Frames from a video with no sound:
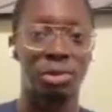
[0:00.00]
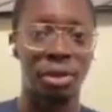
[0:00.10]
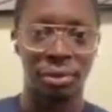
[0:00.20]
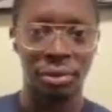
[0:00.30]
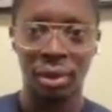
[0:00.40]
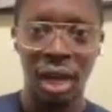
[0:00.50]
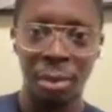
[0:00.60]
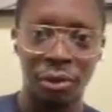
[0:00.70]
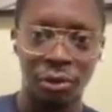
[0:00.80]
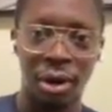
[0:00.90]
I'm grateful.
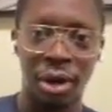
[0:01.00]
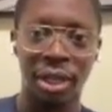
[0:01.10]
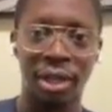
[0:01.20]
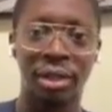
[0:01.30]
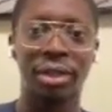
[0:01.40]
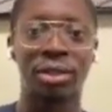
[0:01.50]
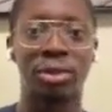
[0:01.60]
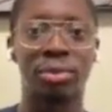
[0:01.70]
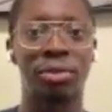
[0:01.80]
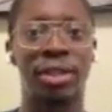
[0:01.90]
I'm not from around here,
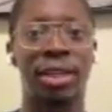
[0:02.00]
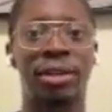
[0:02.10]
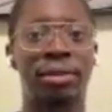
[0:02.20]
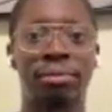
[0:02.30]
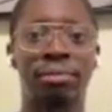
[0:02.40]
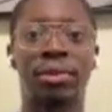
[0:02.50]
so moving here,